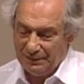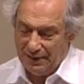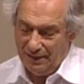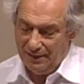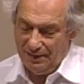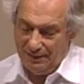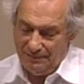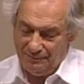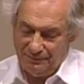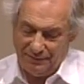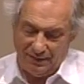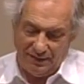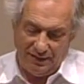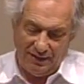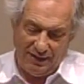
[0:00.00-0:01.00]

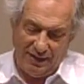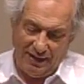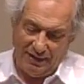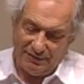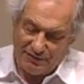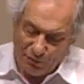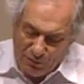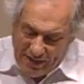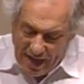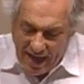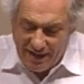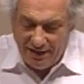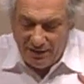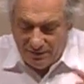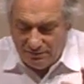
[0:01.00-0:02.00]
Um, and so we
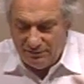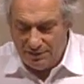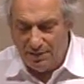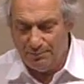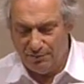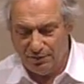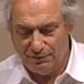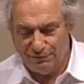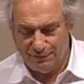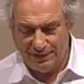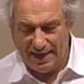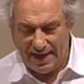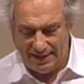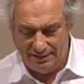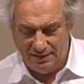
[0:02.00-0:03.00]
had a number for
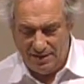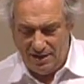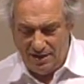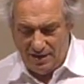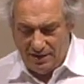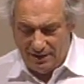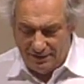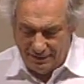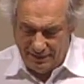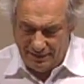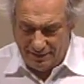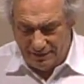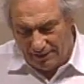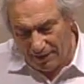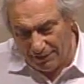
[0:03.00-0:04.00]
that.
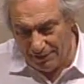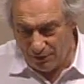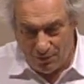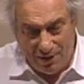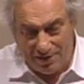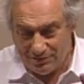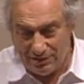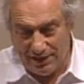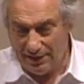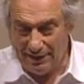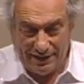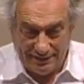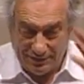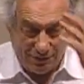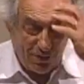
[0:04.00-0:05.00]
The other question I
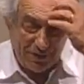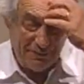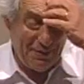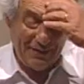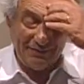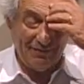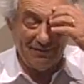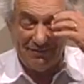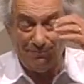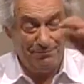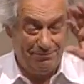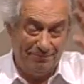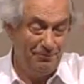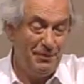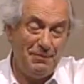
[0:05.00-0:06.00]
like to talk about, because
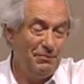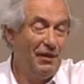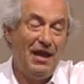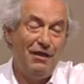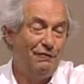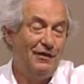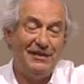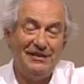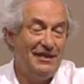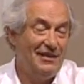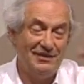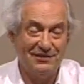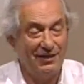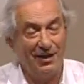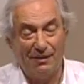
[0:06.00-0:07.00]
people have
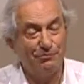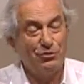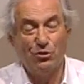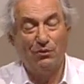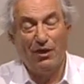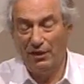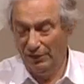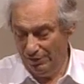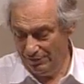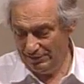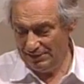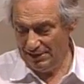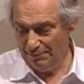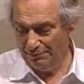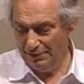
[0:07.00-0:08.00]
ideas and I'm sure I'll learn
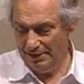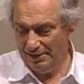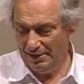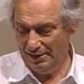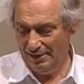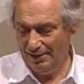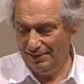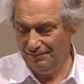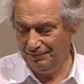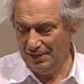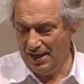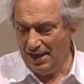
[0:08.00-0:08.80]
something. Um,